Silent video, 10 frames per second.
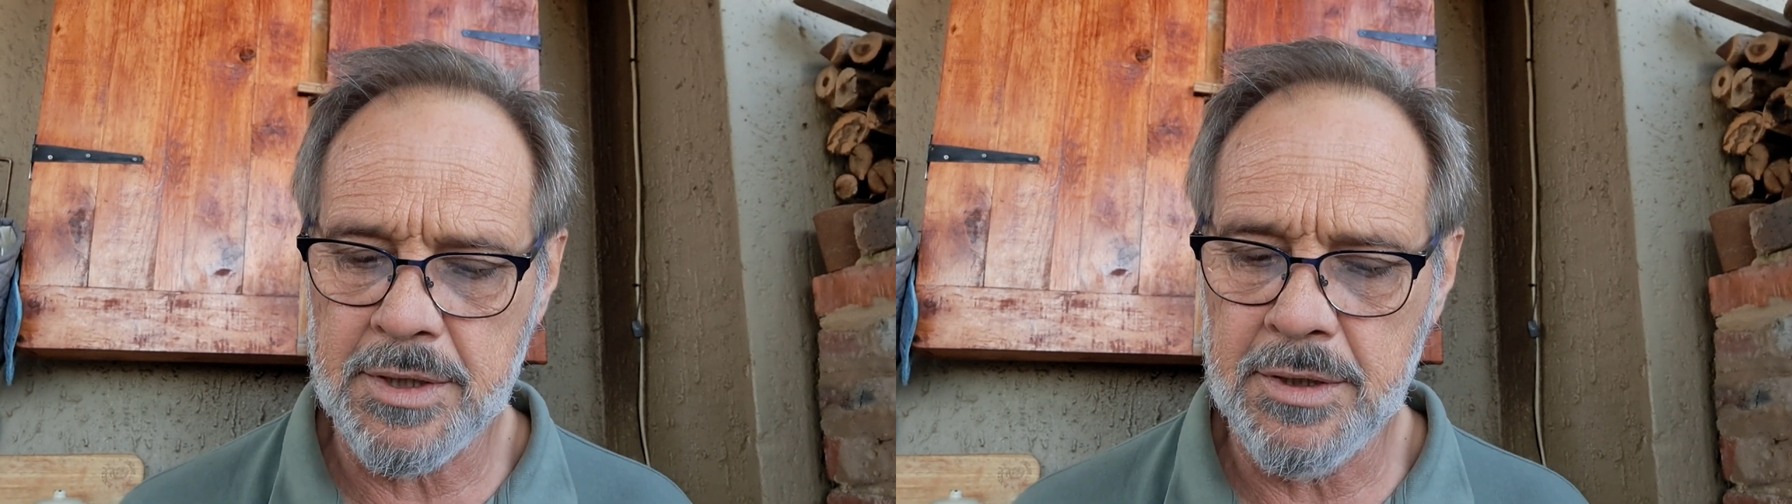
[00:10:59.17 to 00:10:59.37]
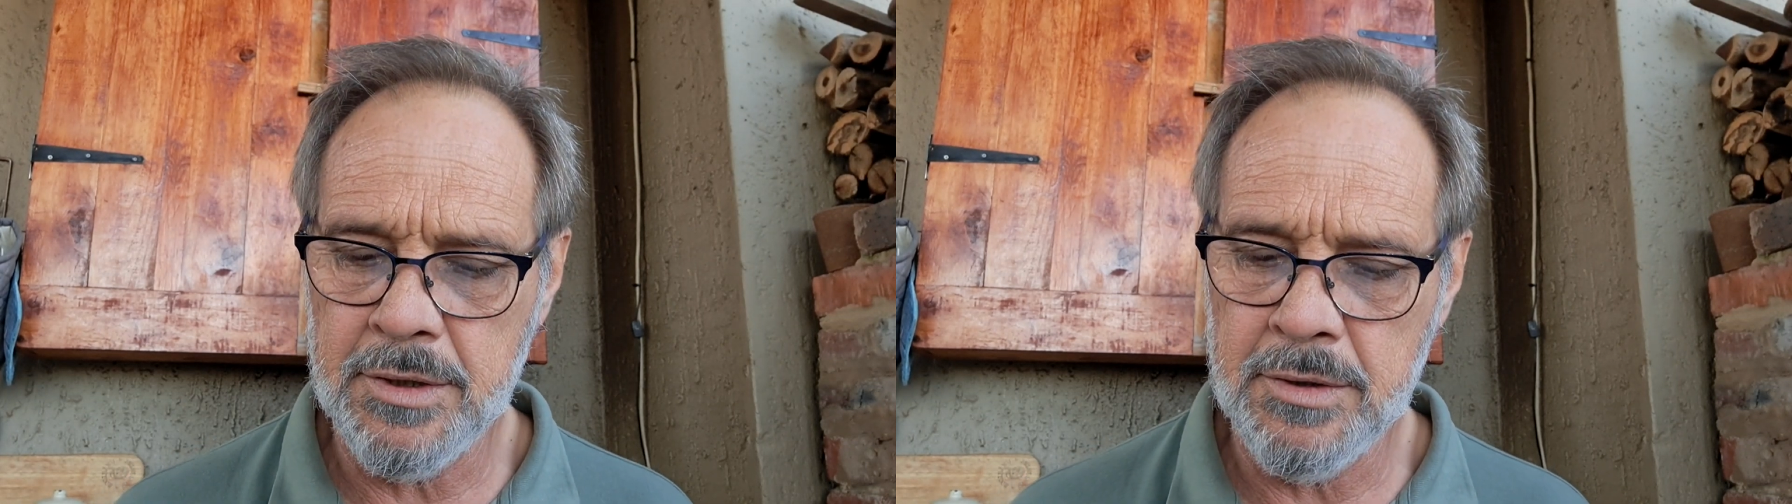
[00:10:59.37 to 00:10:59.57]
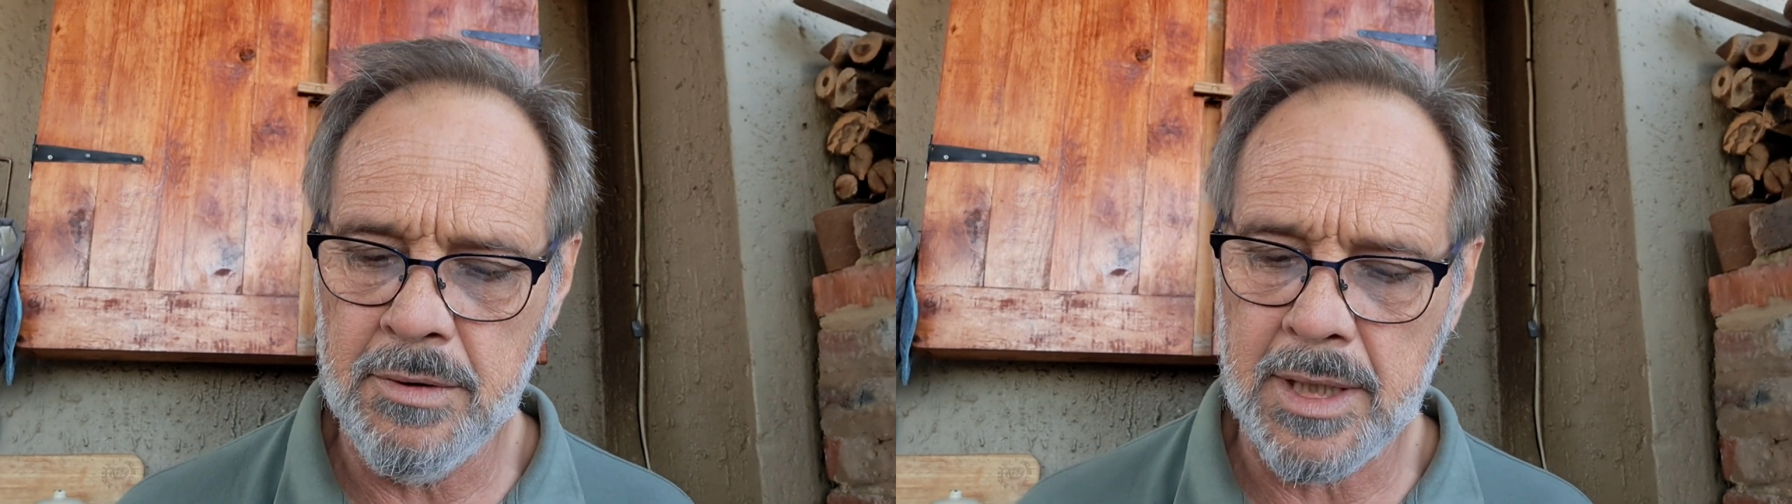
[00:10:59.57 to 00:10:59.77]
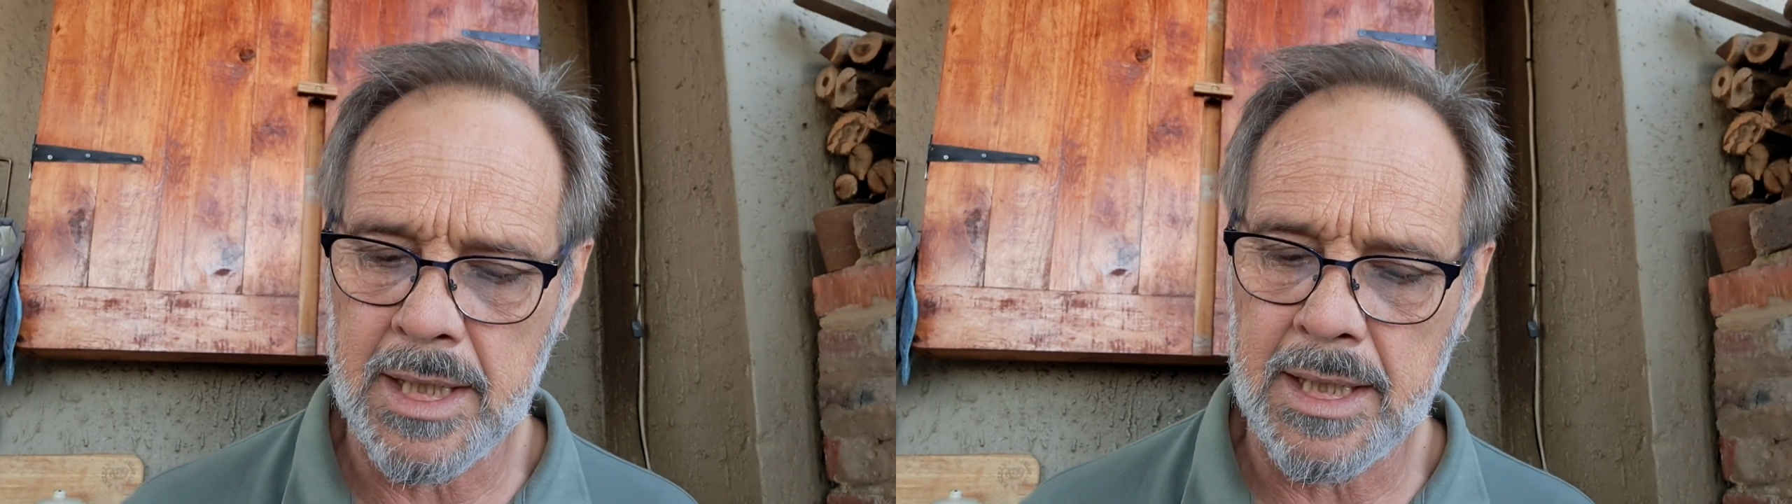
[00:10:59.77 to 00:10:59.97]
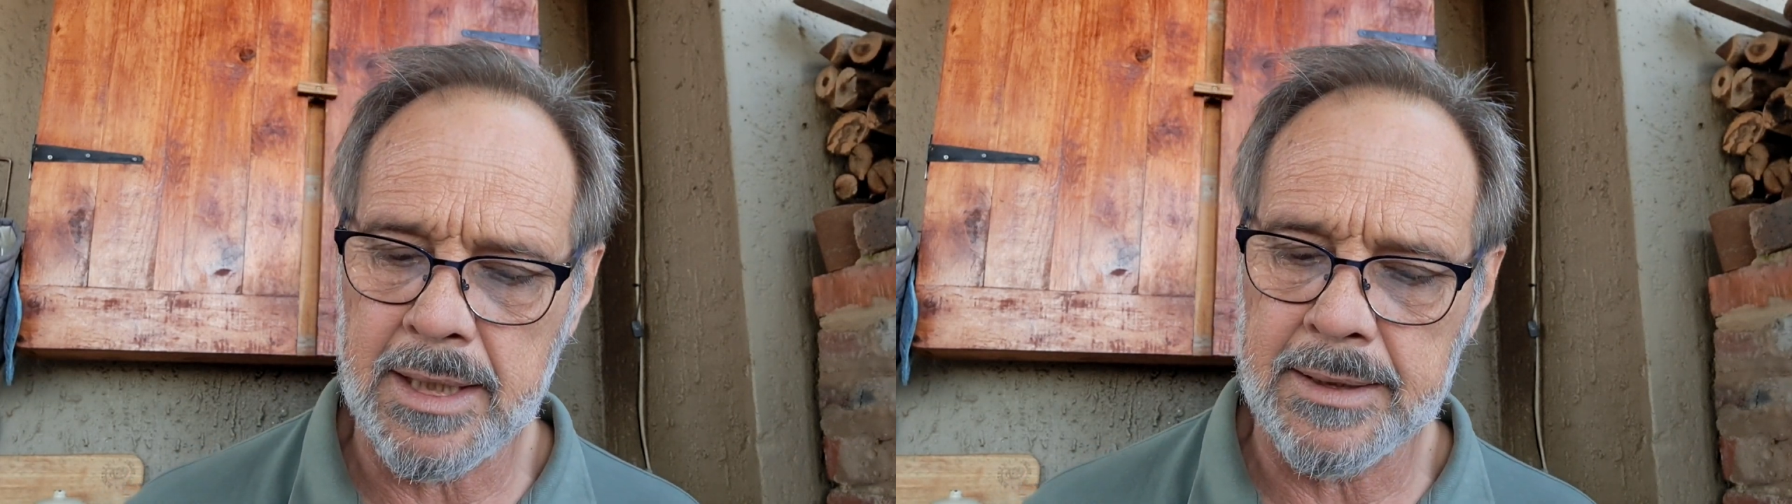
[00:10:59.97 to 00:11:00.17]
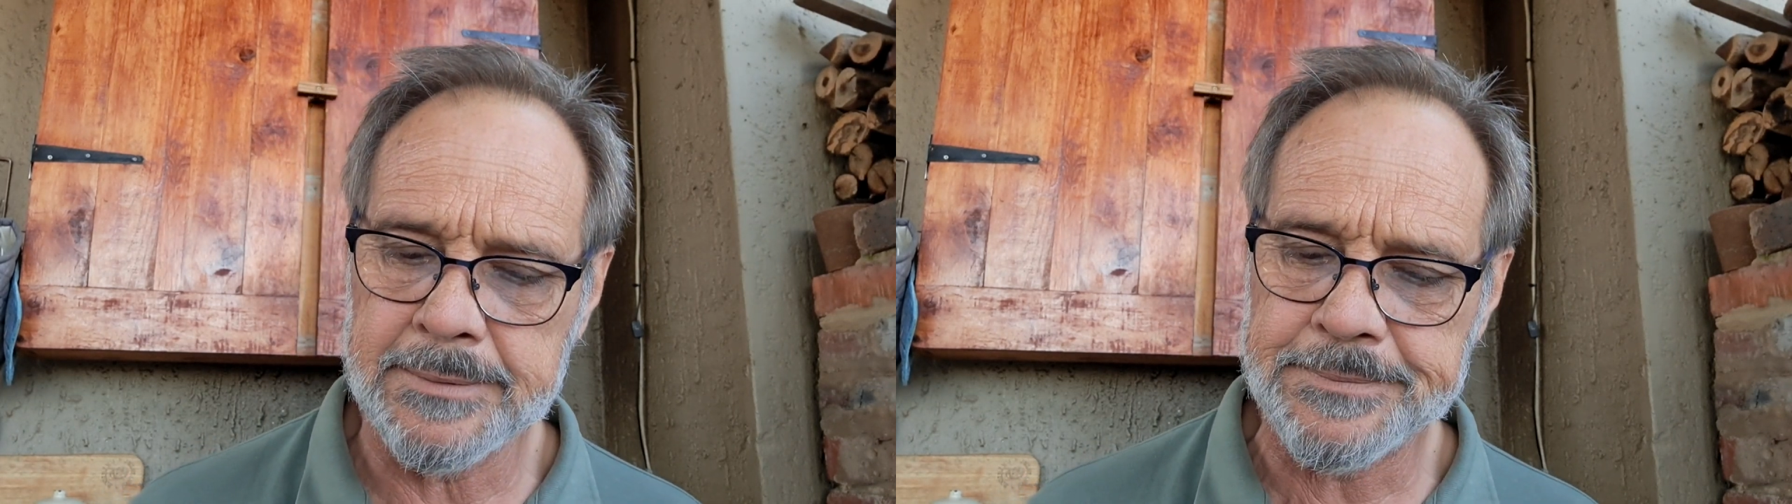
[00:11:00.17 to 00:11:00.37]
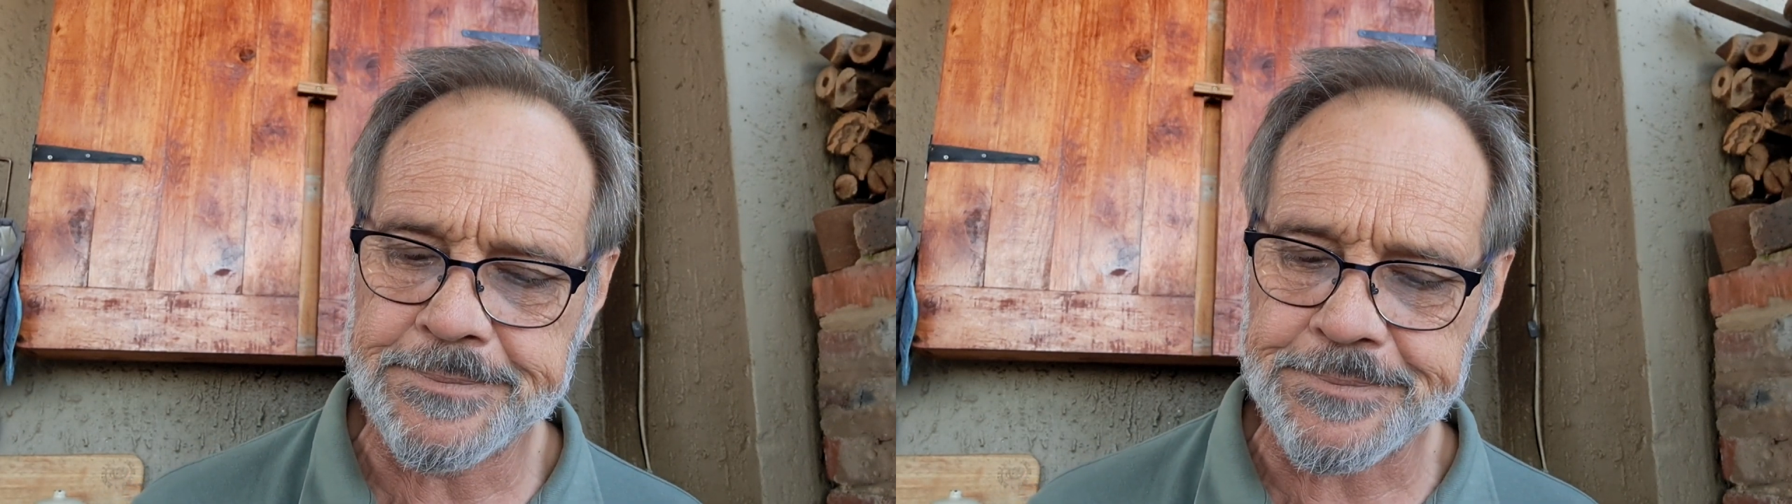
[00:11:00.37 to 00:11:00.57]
to